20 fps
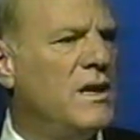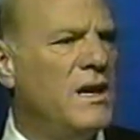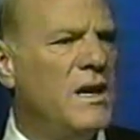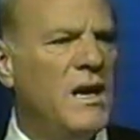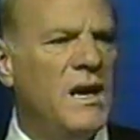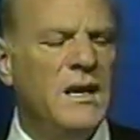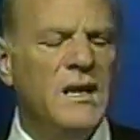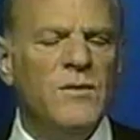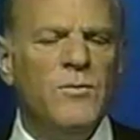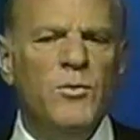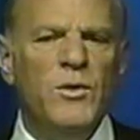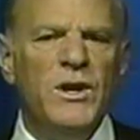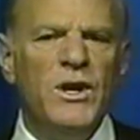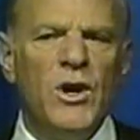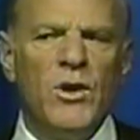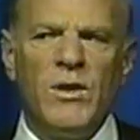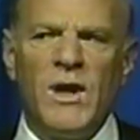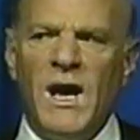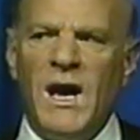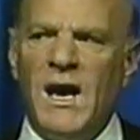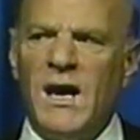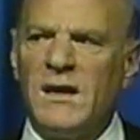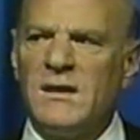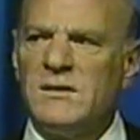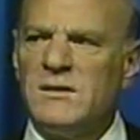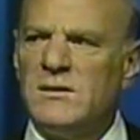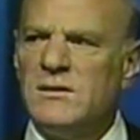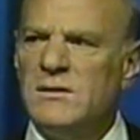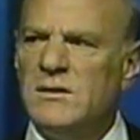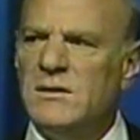And if we don't
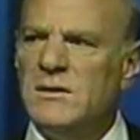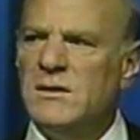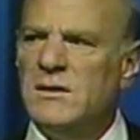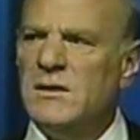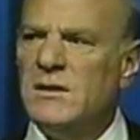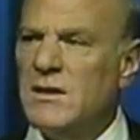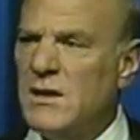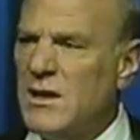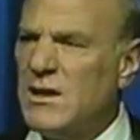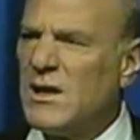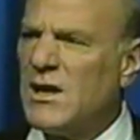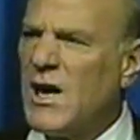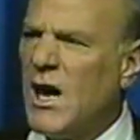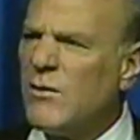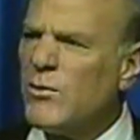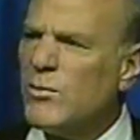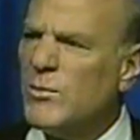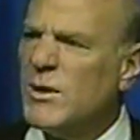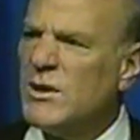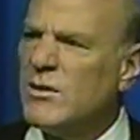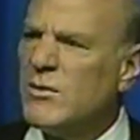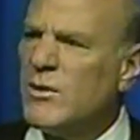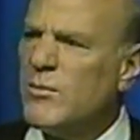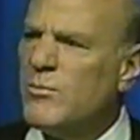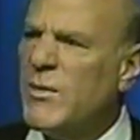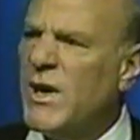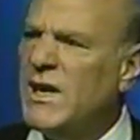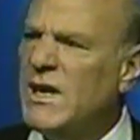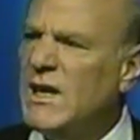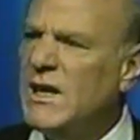act, the government
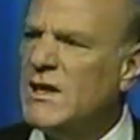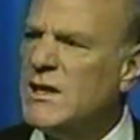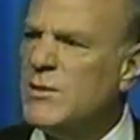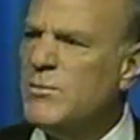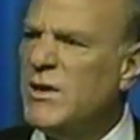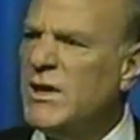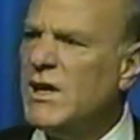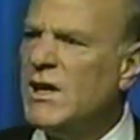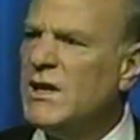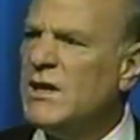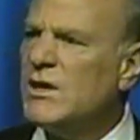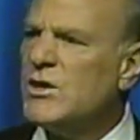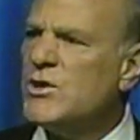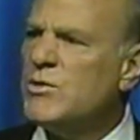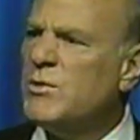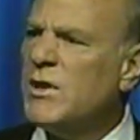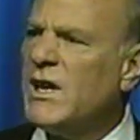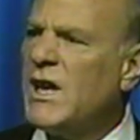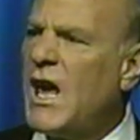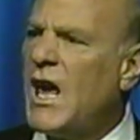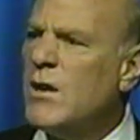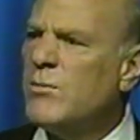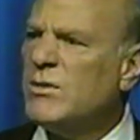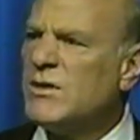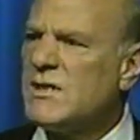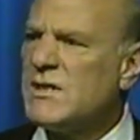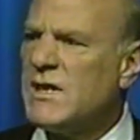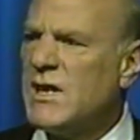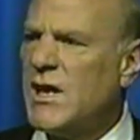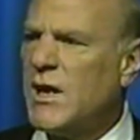may need to begin issuing cable
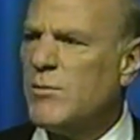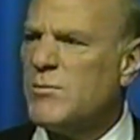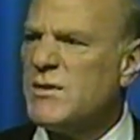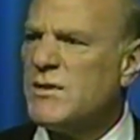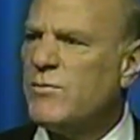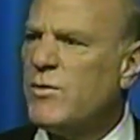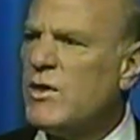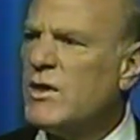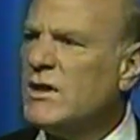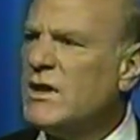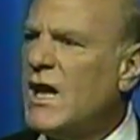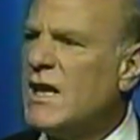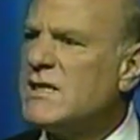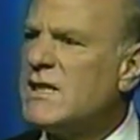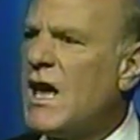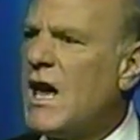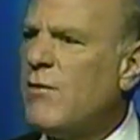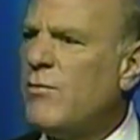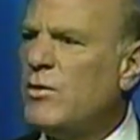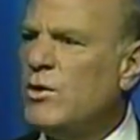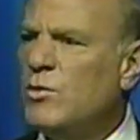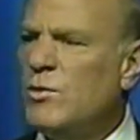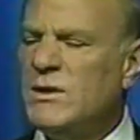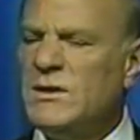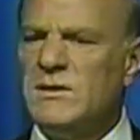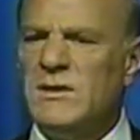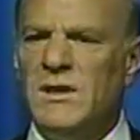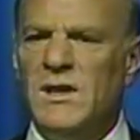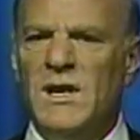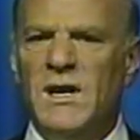stamps for the less
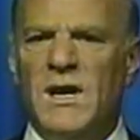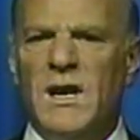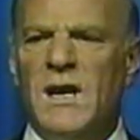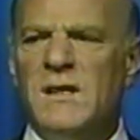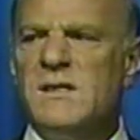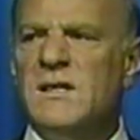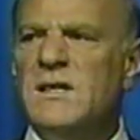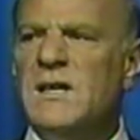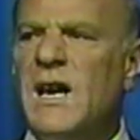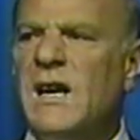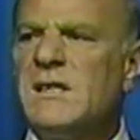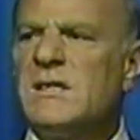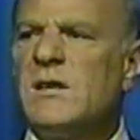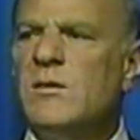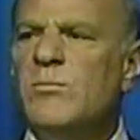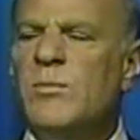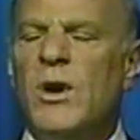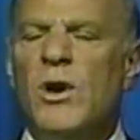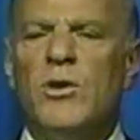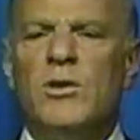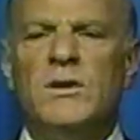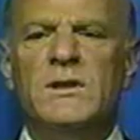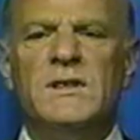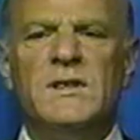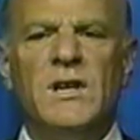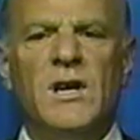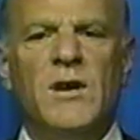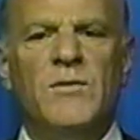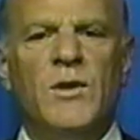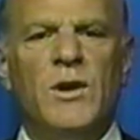affluent as the next component
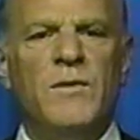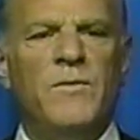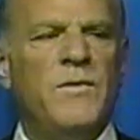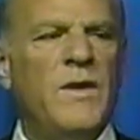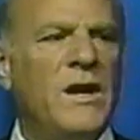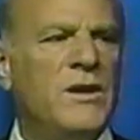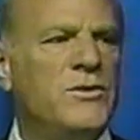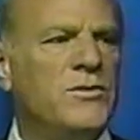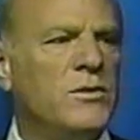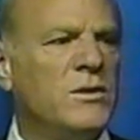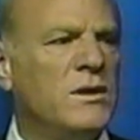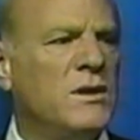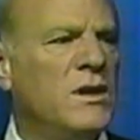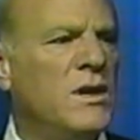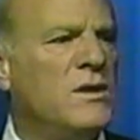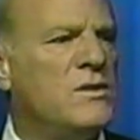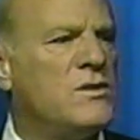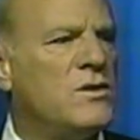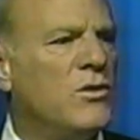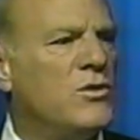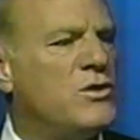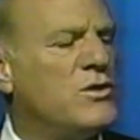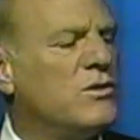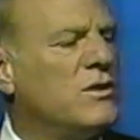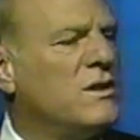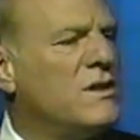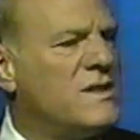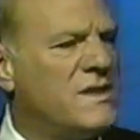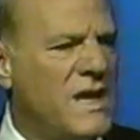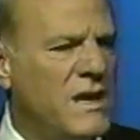of our federal social
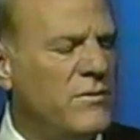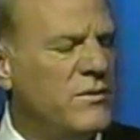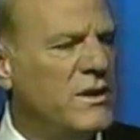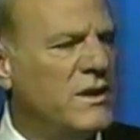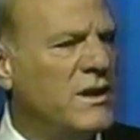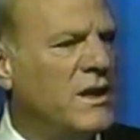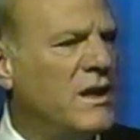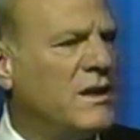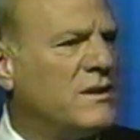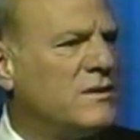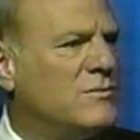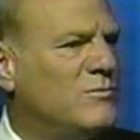safety net.